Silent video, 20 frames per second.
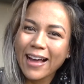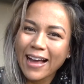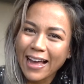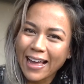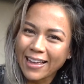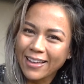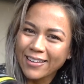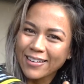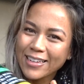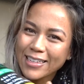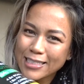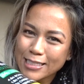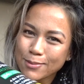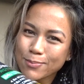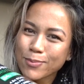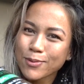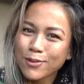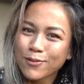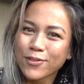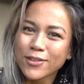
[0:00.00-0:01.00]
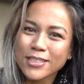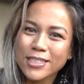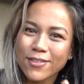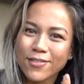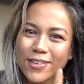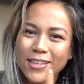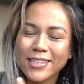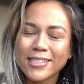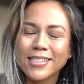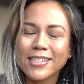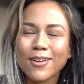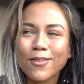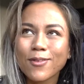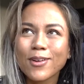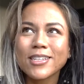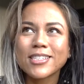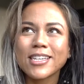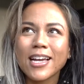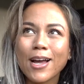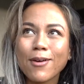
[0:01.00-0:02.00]
I could eat spoonfuls of this,
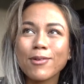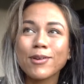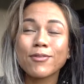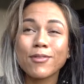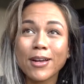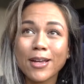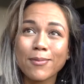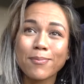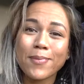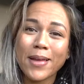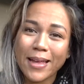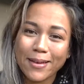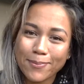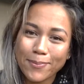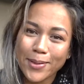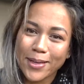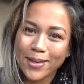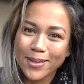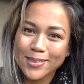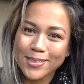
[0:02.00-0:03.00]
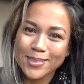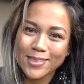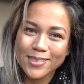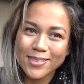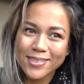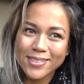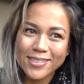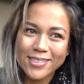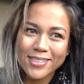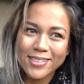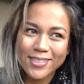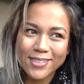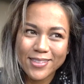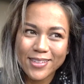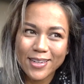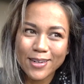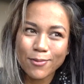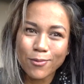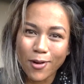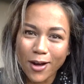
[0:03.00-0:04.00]
which I wouldn't recommend because you
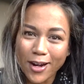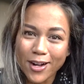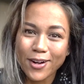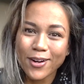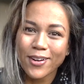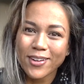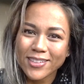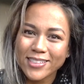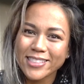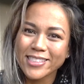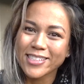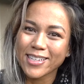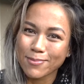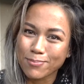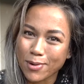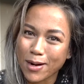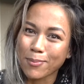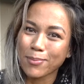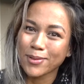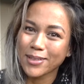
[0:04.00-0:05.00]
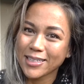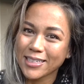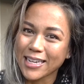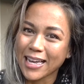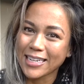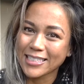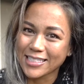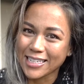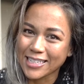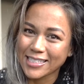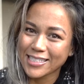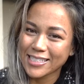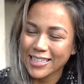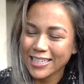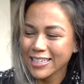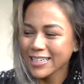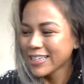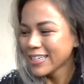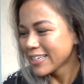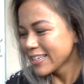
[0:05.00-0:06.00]
need water to properly digest it